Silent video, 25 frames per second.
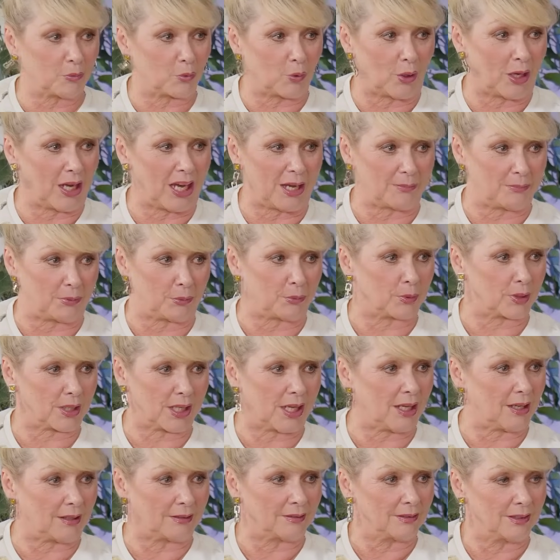quite happy with
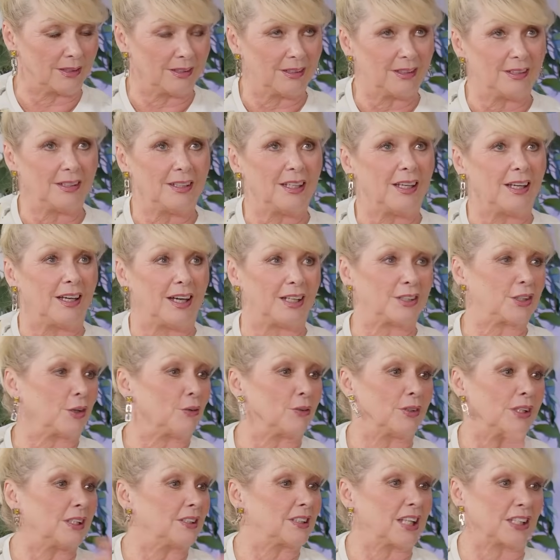that. I
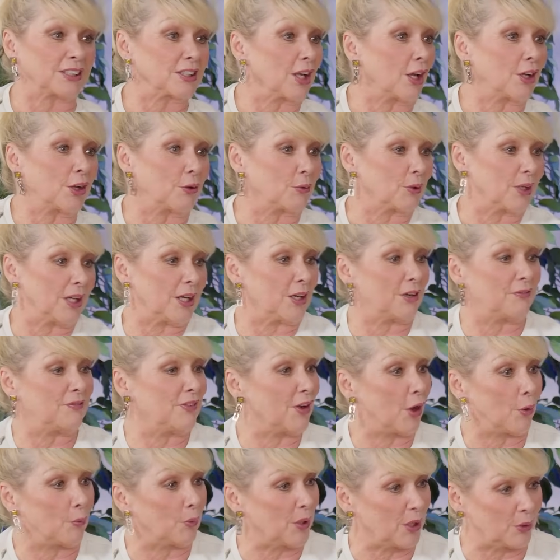don't does, I don't care if
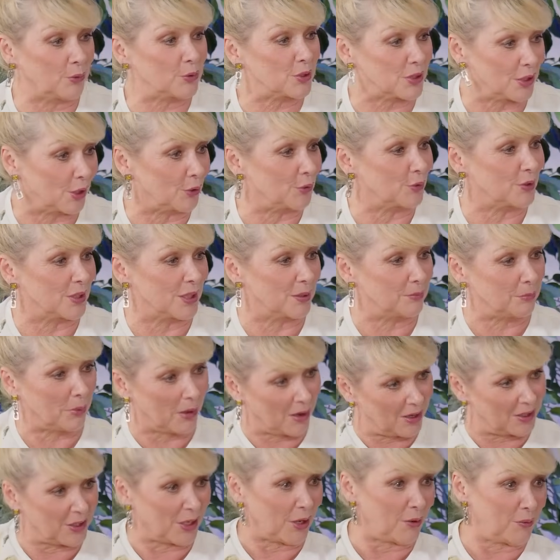no one else knows it, but
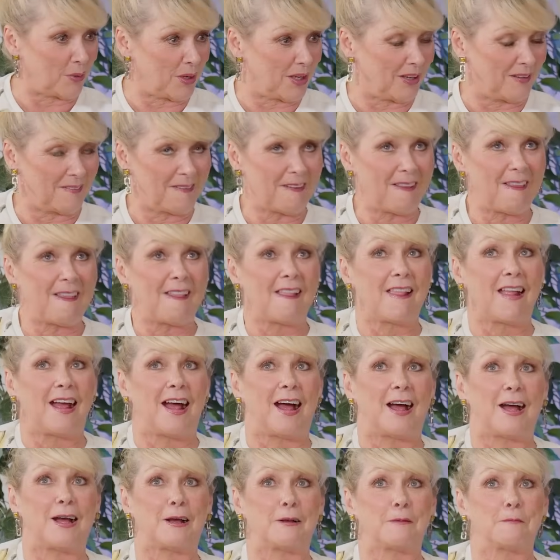I know it.
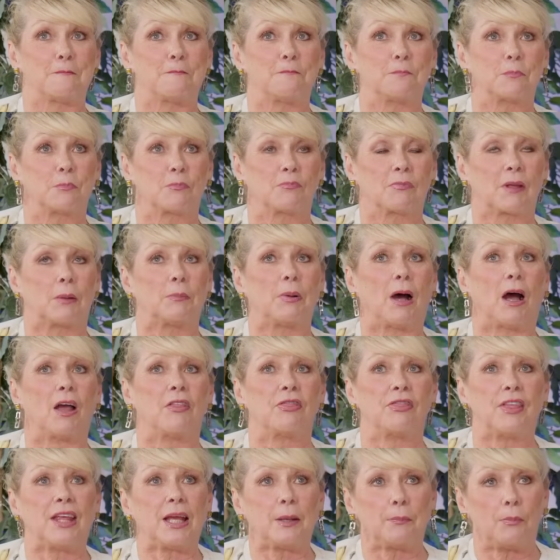Um, but I
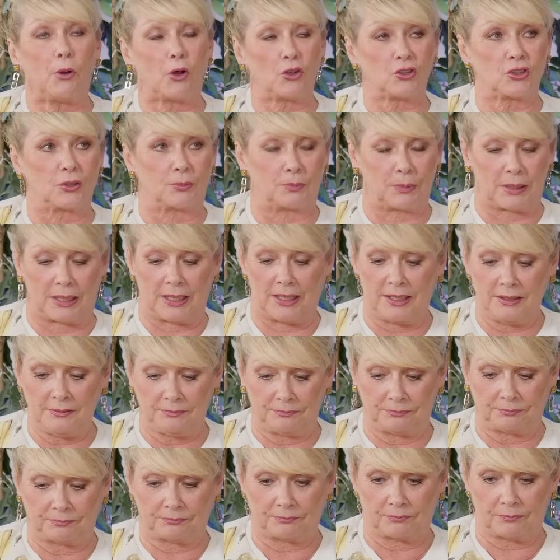think possibly
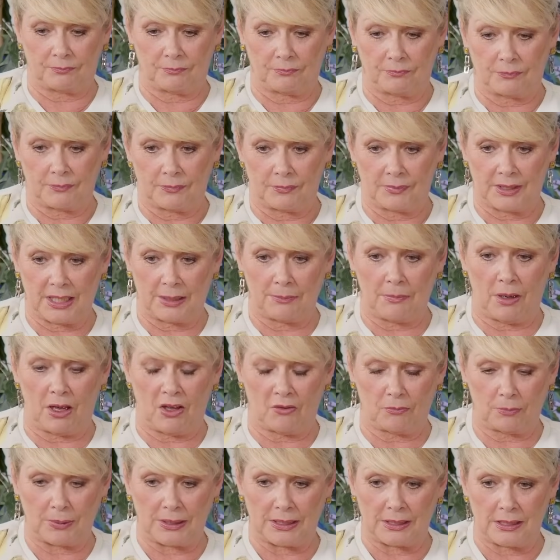there might
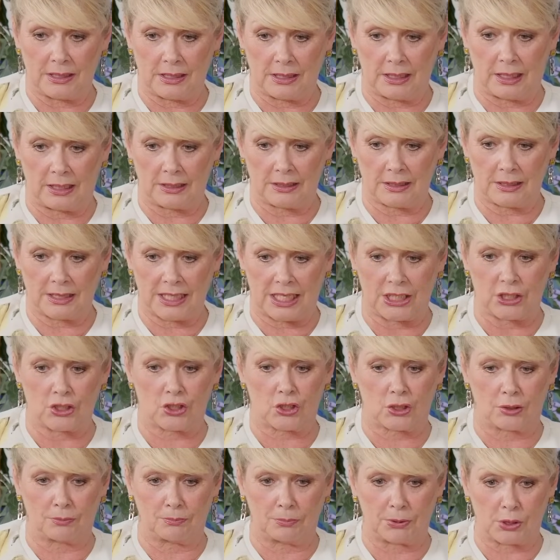have been
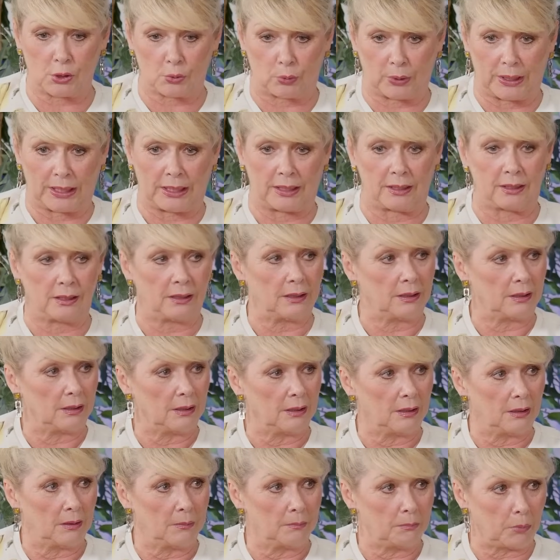tension between
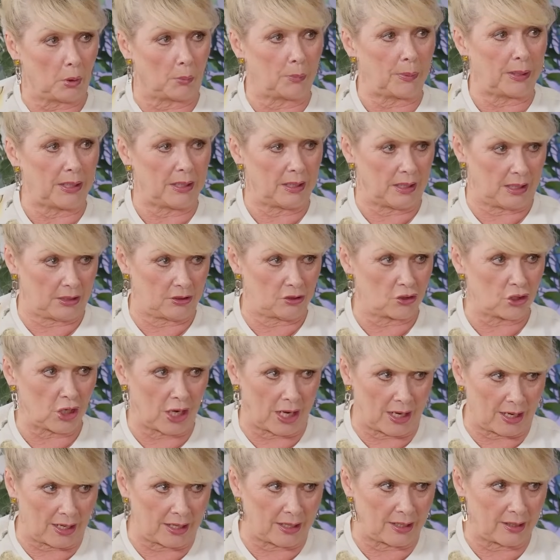Bobby and
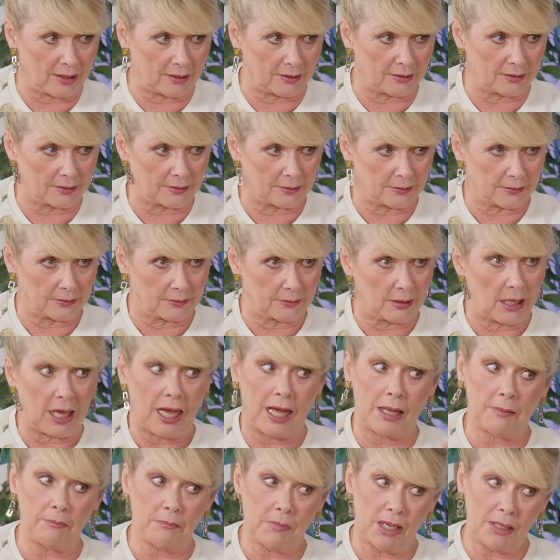Jay
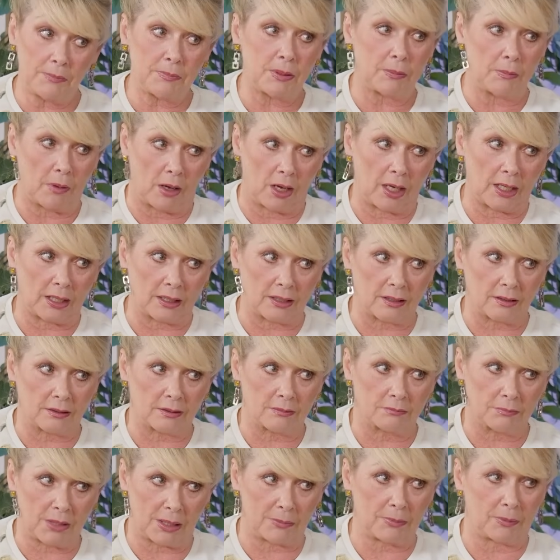and uh, maybe Mike,
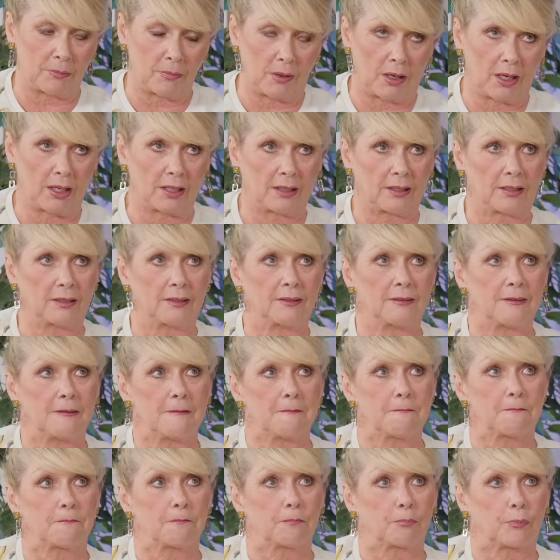maybe yeah. Mike.
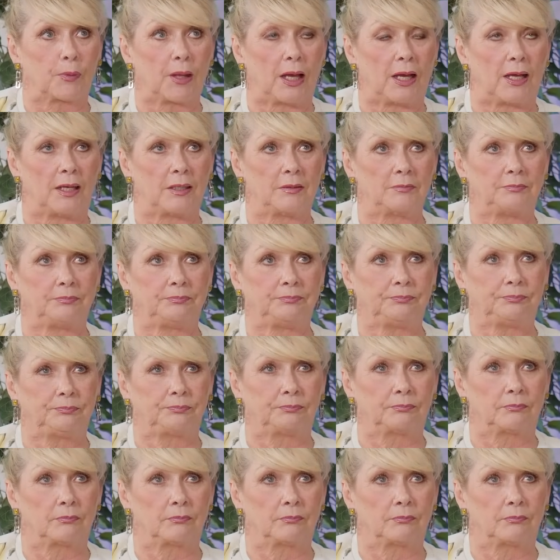Um,